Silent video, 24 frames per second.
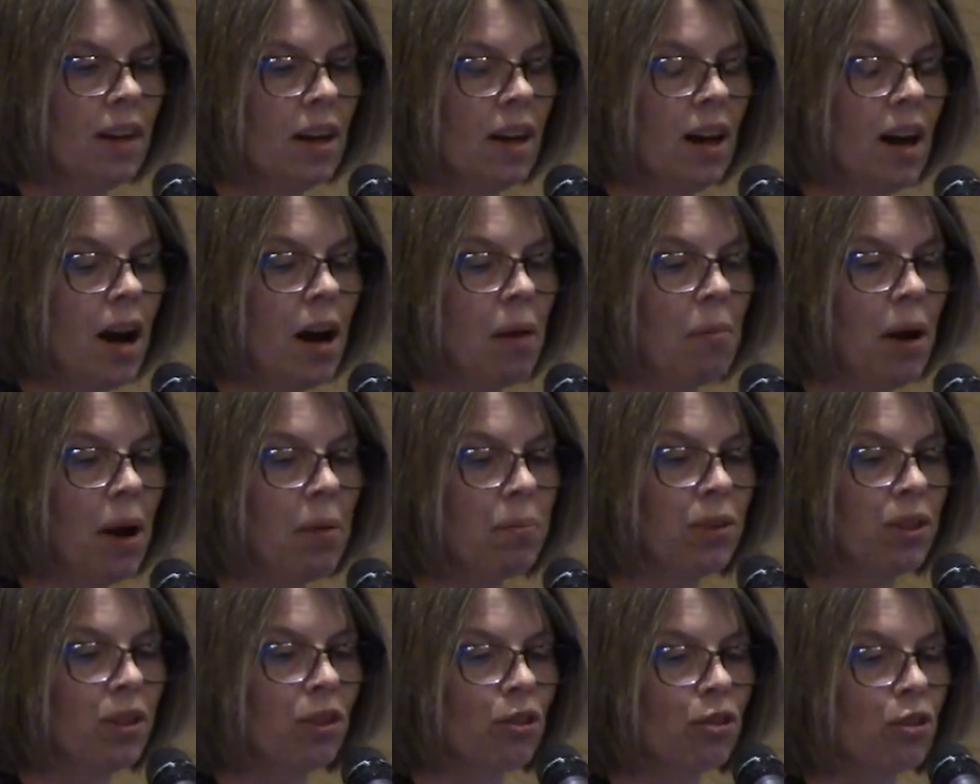
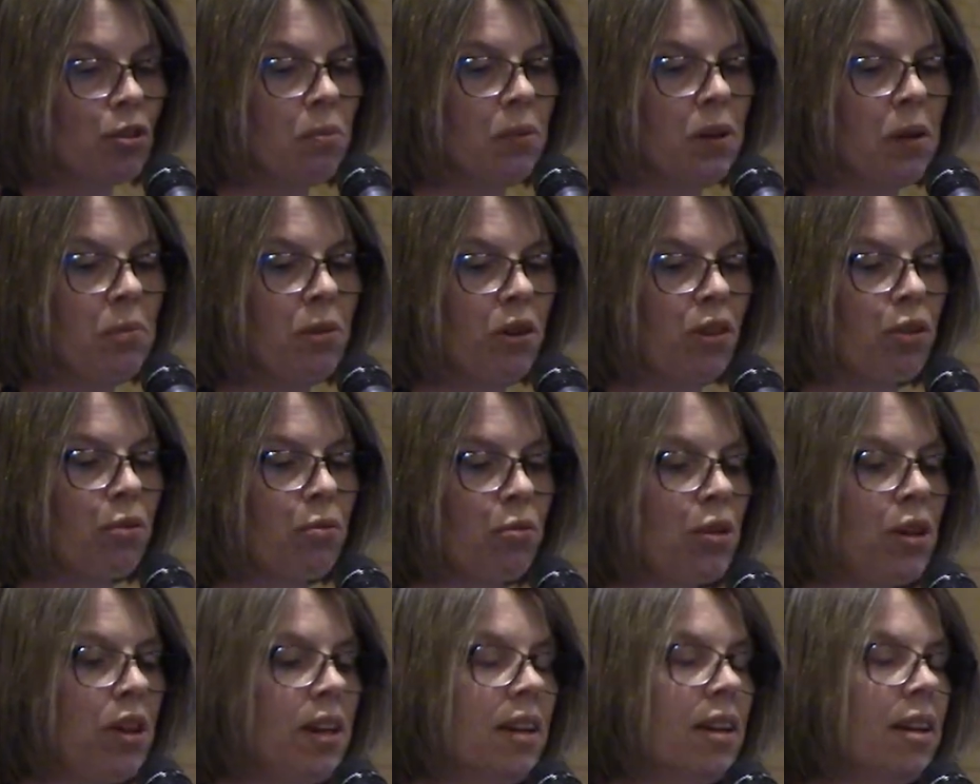Up to group number
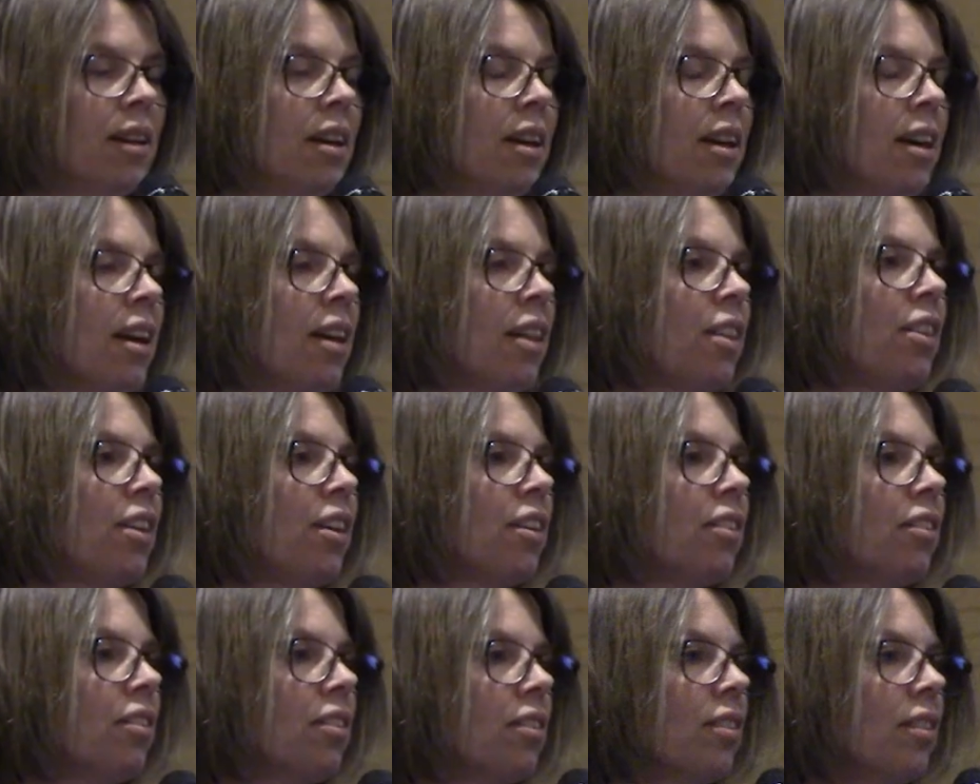3,
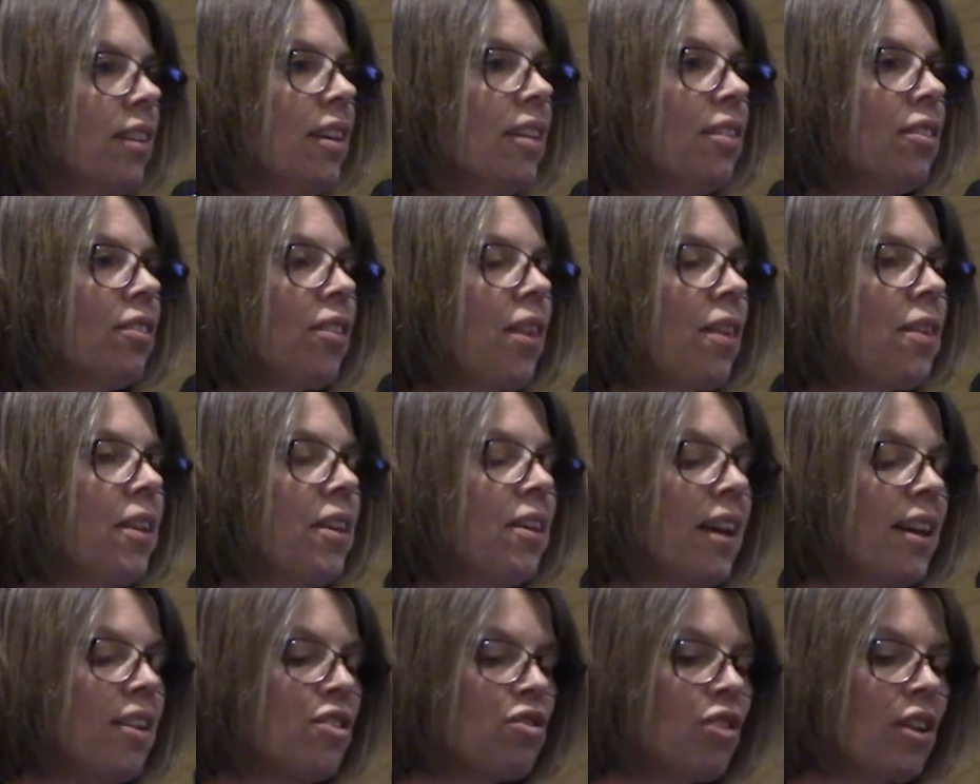this is that the
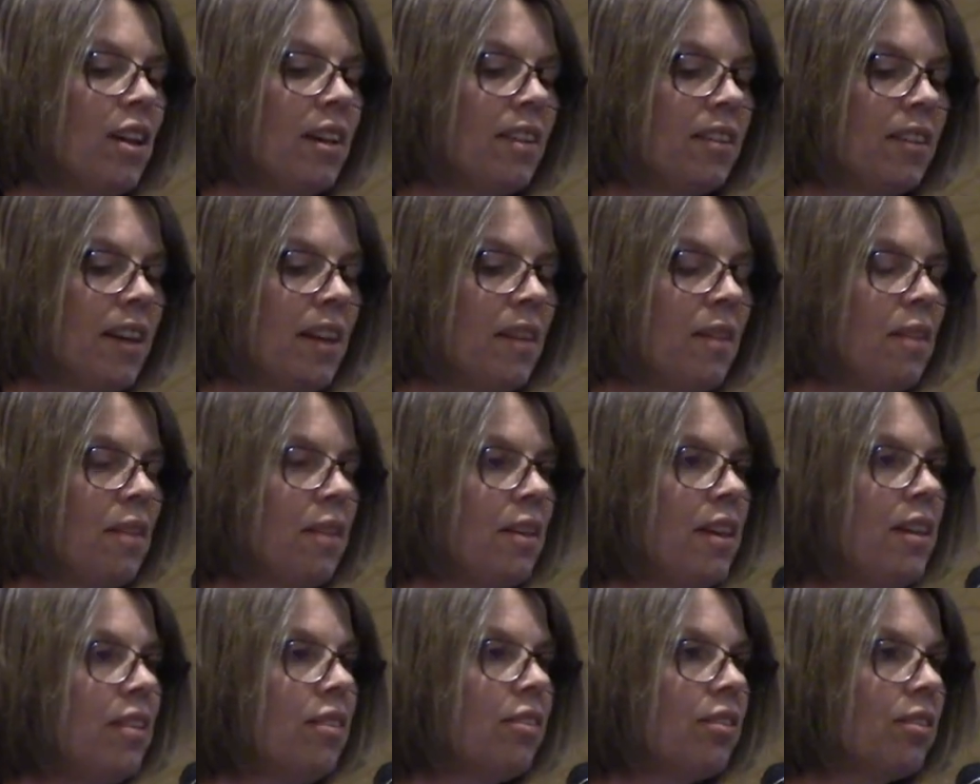nitrate in
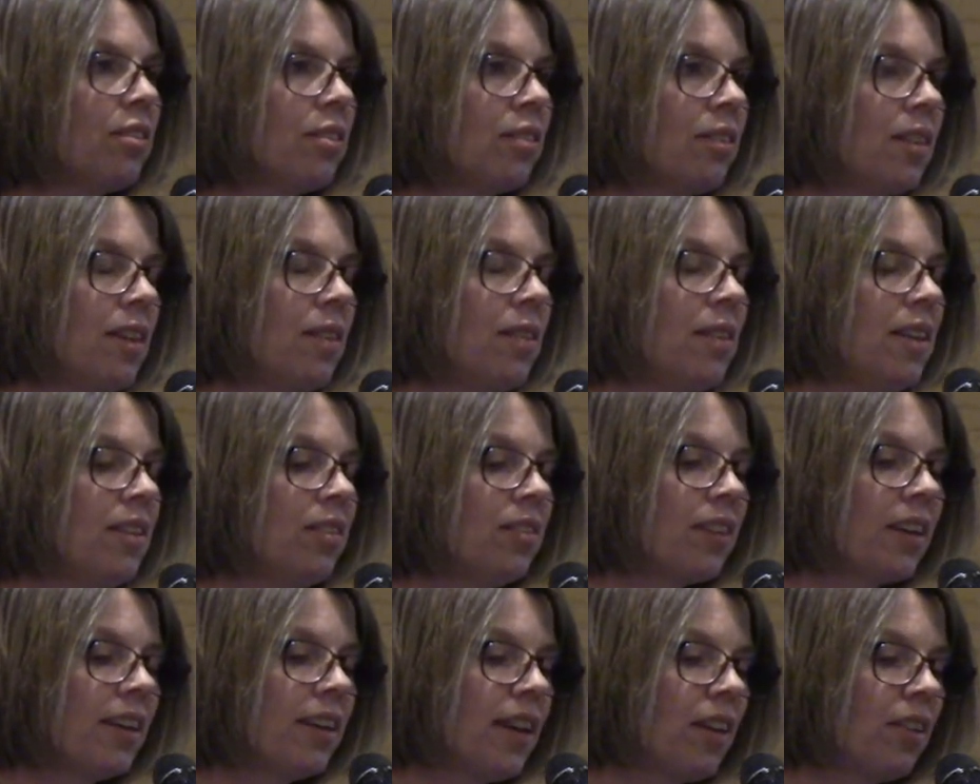these
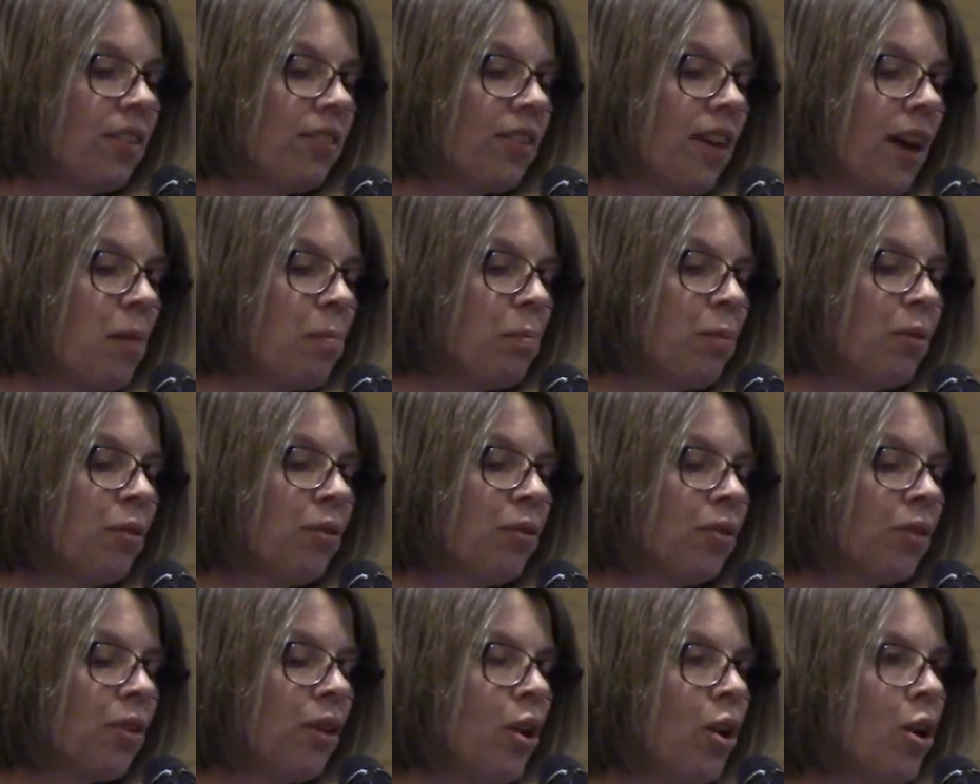canal
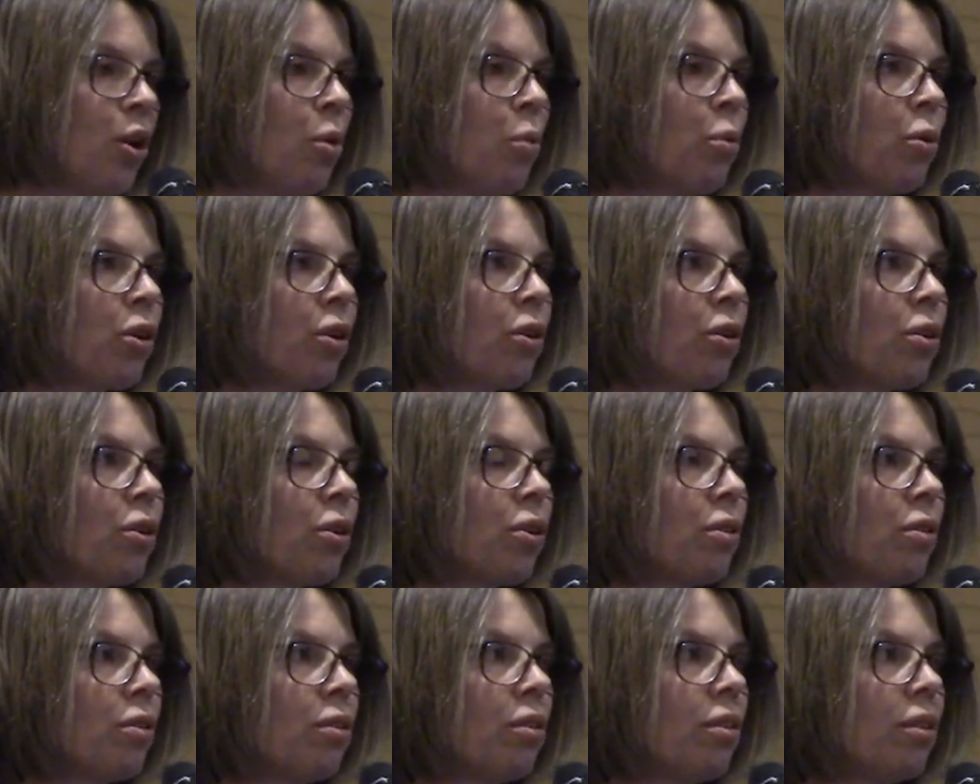samples were
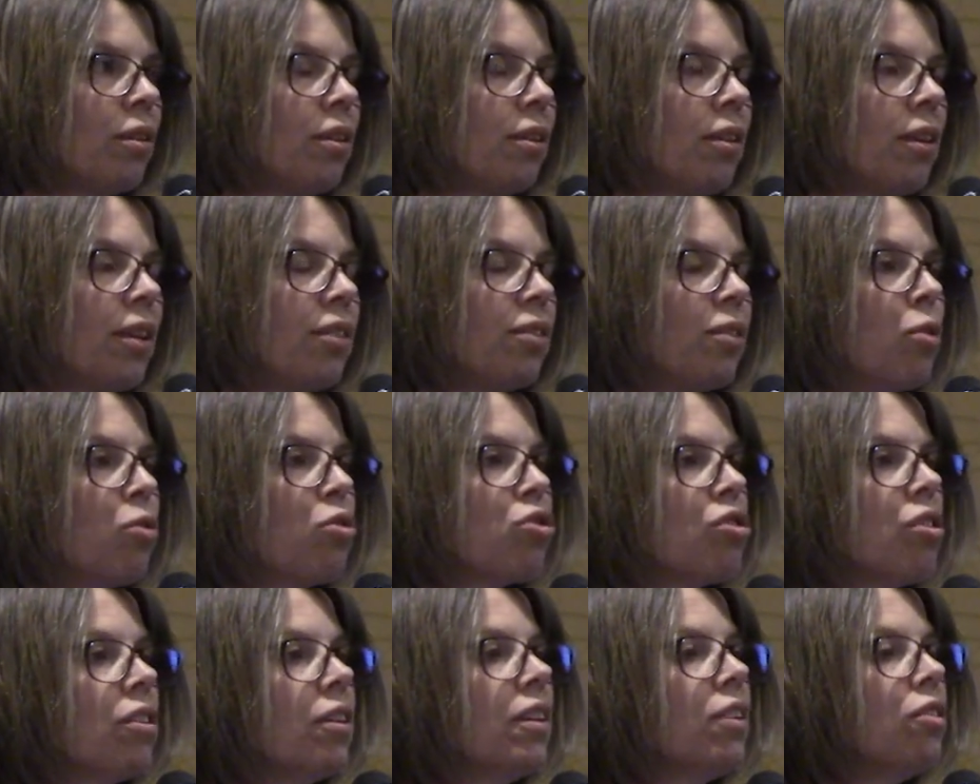
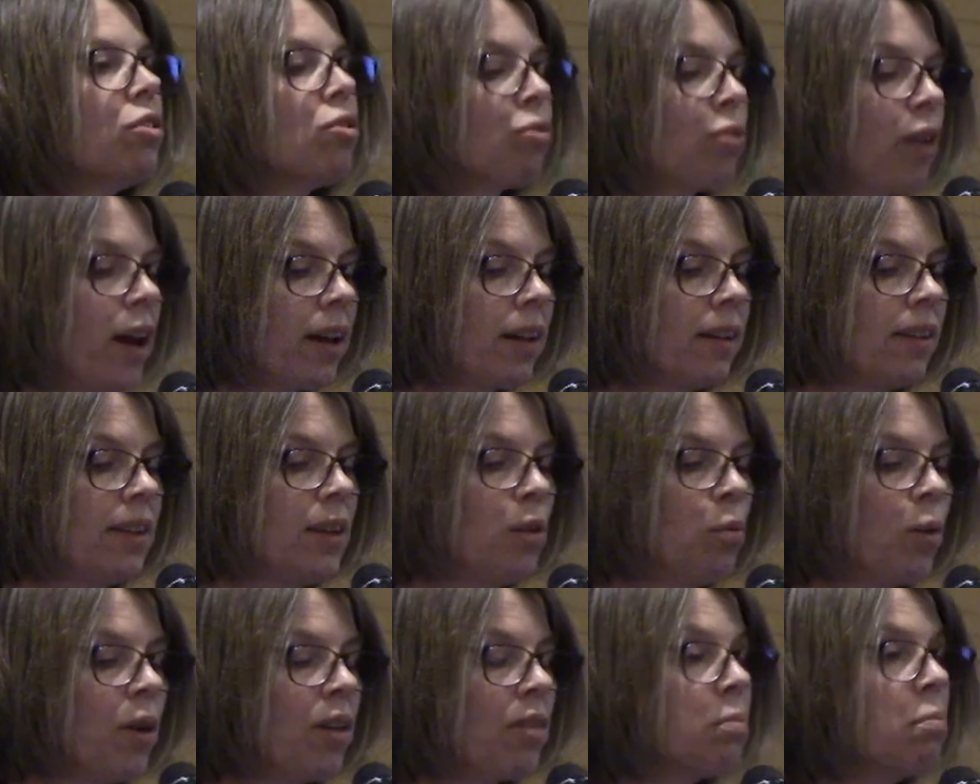associated directly
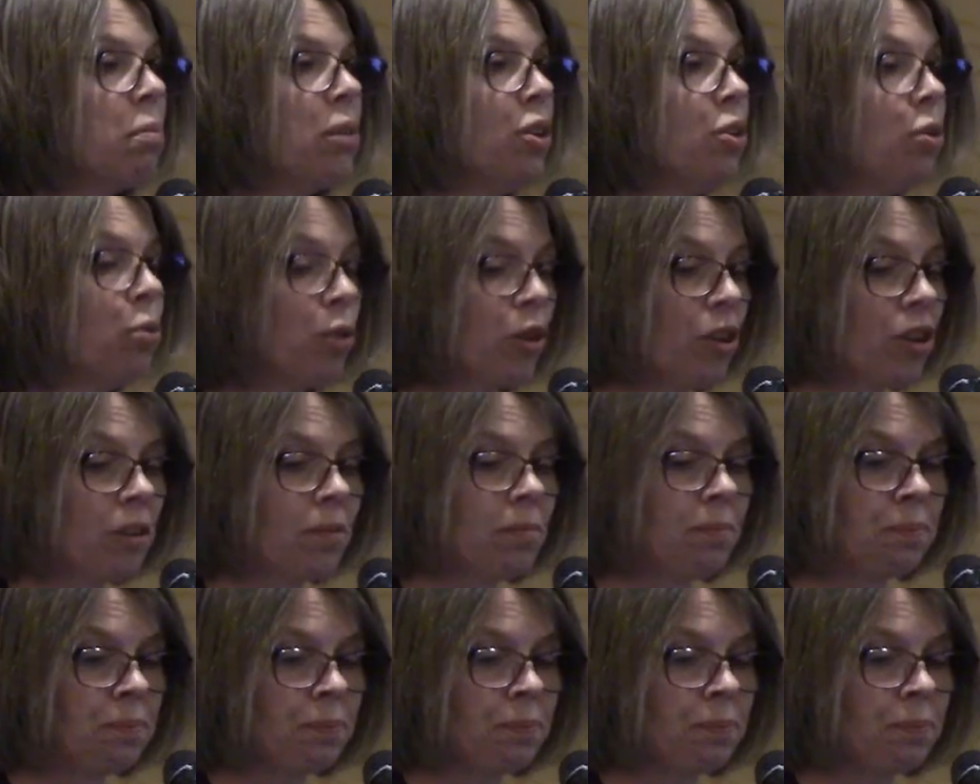with manure.